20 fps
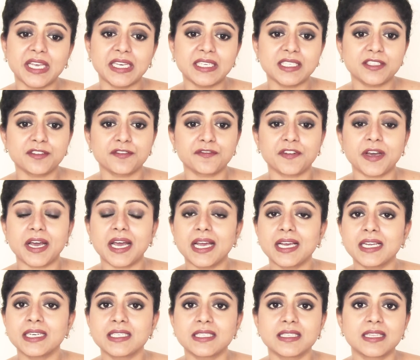is the
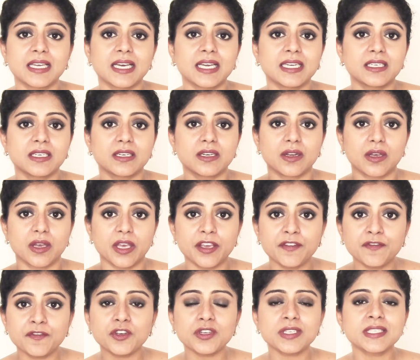fact that
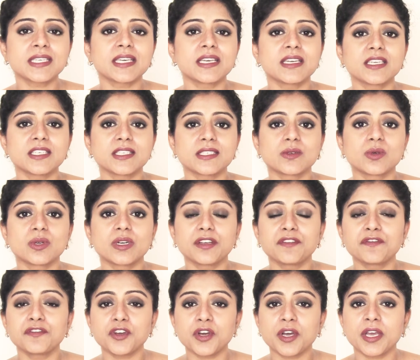If your skin is good,
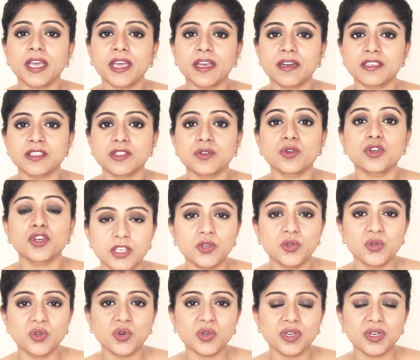if your hair is good, you